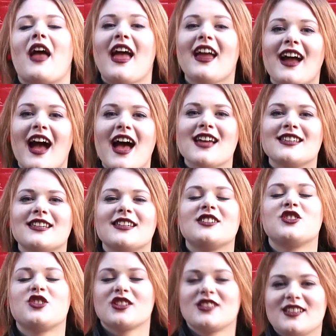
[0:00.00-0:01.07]
Hey guys,
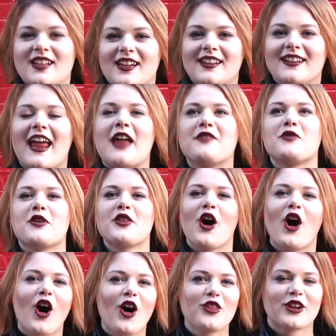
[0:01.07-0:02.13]
it's Justine, and with
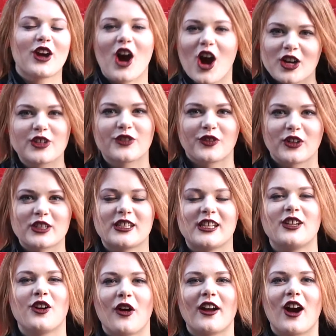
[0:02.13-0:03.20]
all the
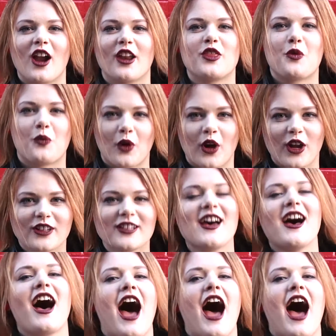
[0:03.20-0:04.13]
controversy going on in the world,